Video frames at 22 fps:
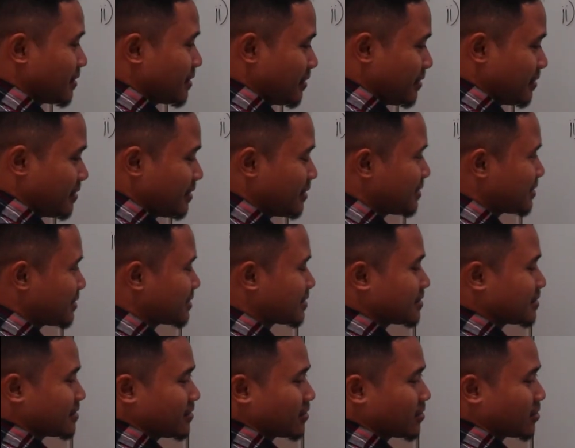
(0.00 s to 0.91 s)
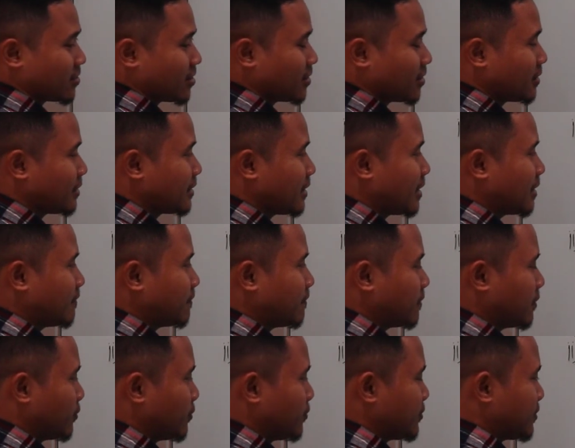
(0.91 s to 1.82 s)
It is the current that
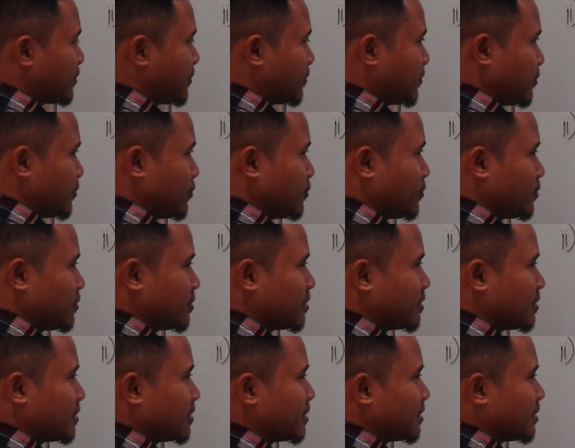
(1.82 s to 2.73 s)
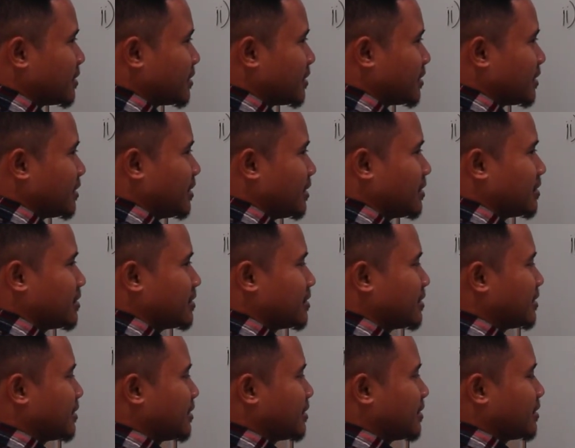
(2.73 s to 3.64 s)
flows through
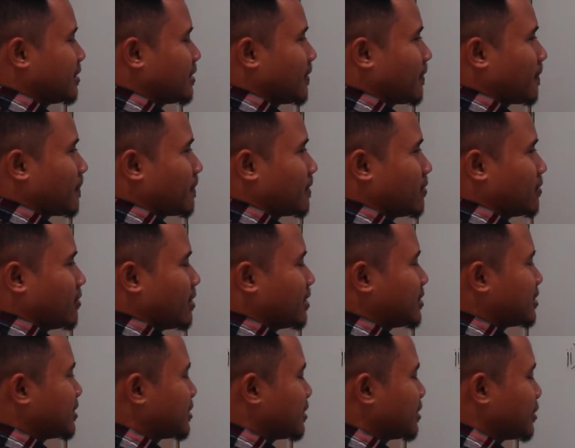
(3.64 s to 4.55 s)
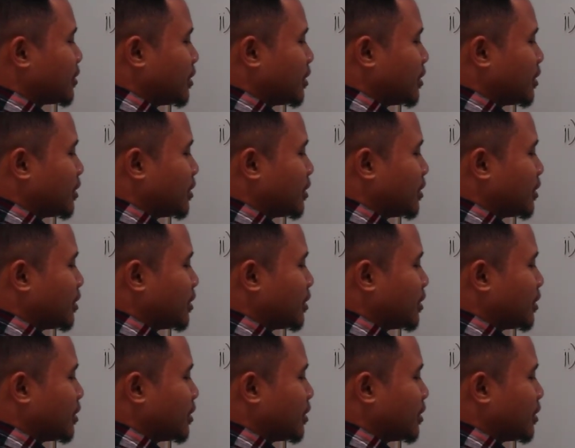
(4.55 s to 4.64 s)
the resistor